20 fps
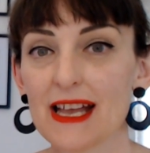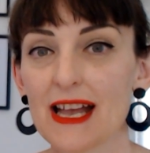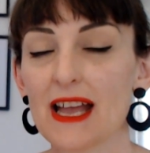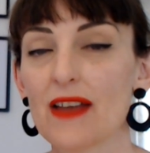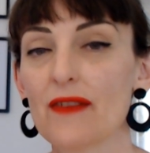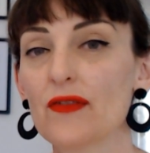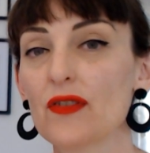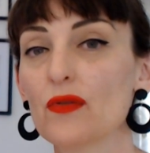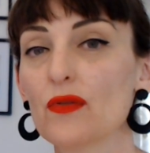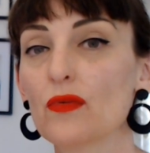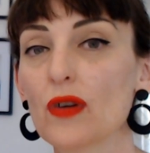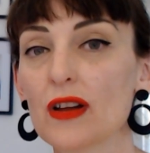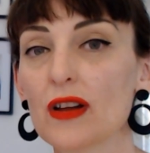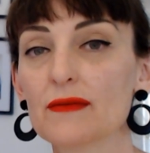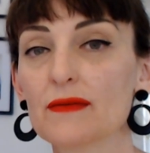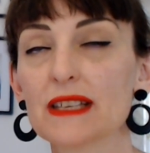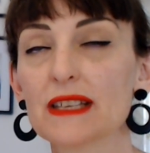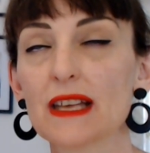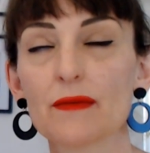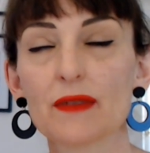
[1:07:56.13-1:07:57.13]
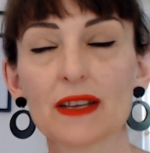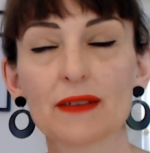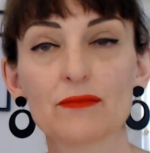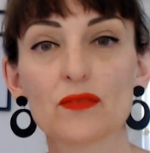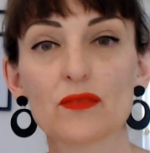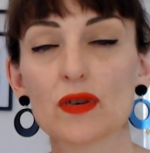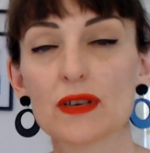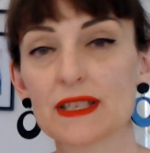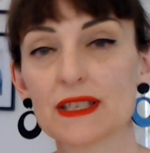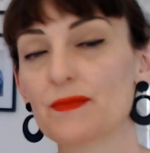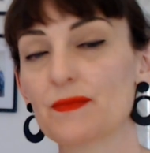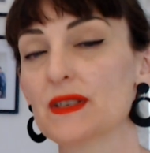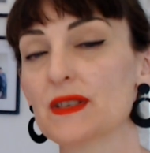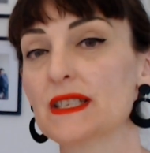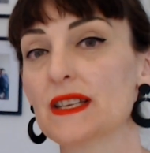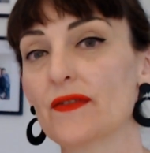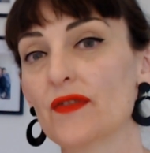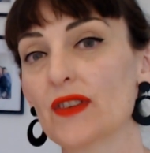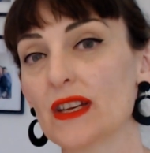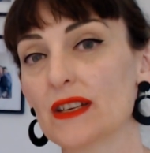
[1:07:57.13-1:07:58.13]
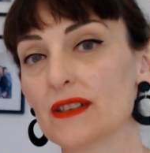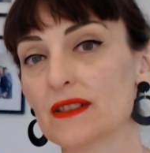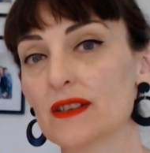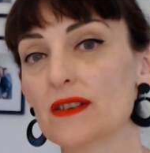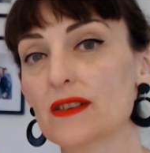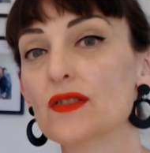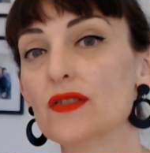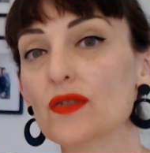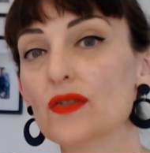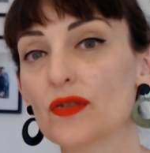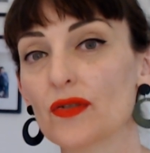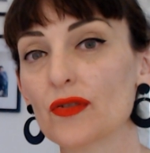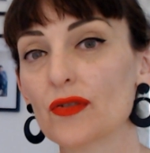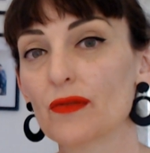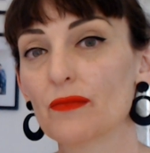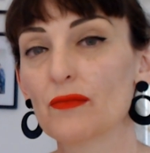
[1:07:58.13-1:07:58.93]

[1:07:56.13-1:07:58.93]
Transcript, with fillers: If you want something more specific to you,